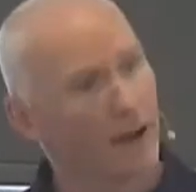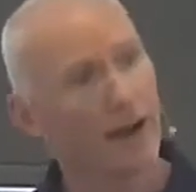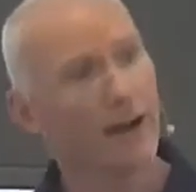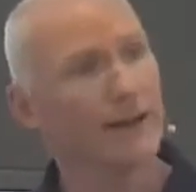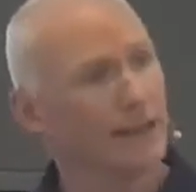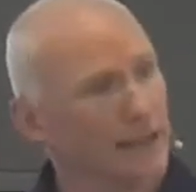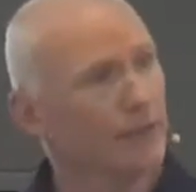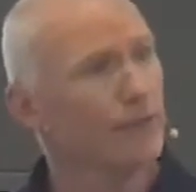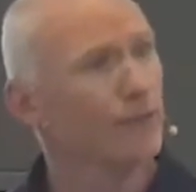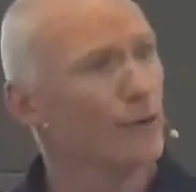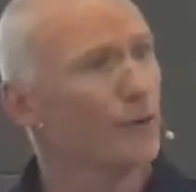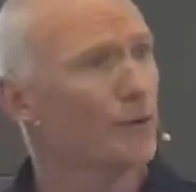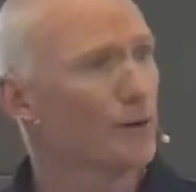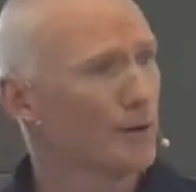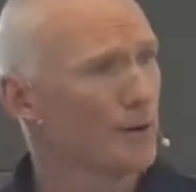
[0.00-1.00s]
are
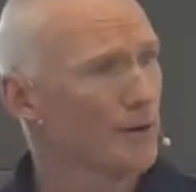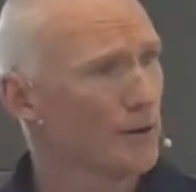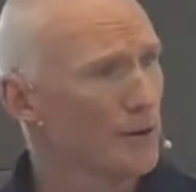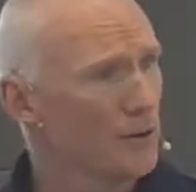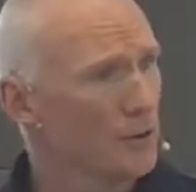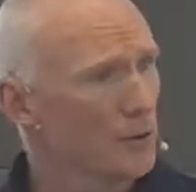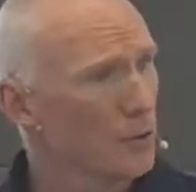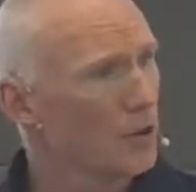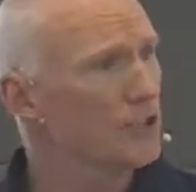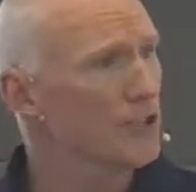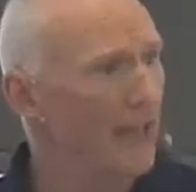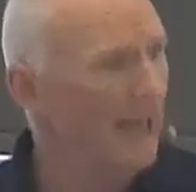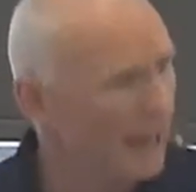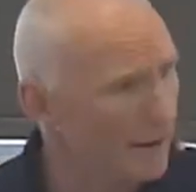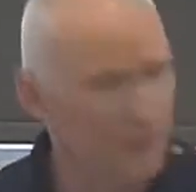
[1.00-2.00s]
evil. We're
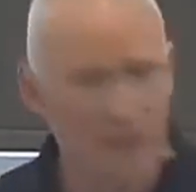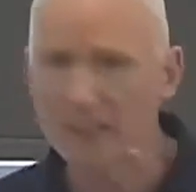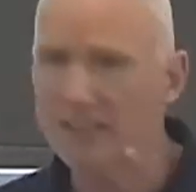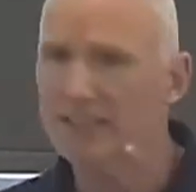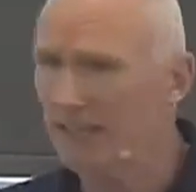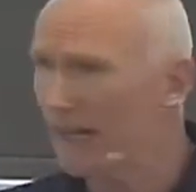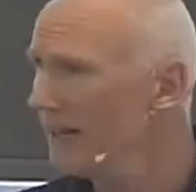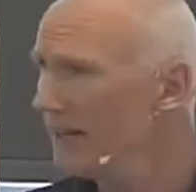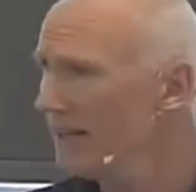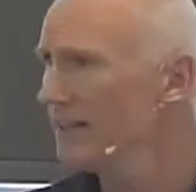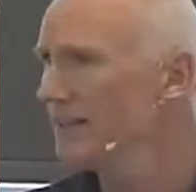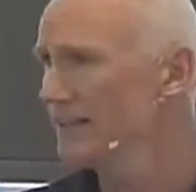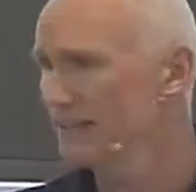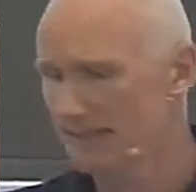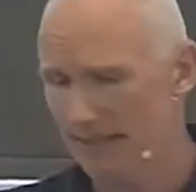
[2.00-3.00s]
to have this
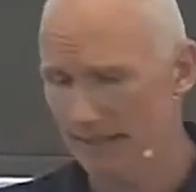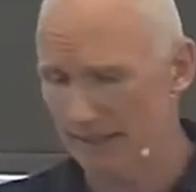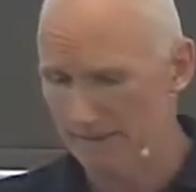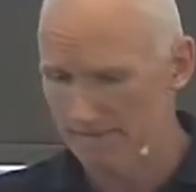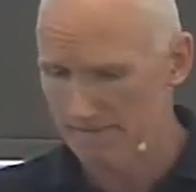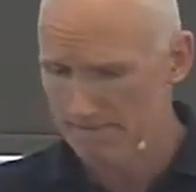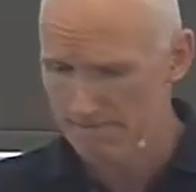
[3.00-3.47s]
tendency.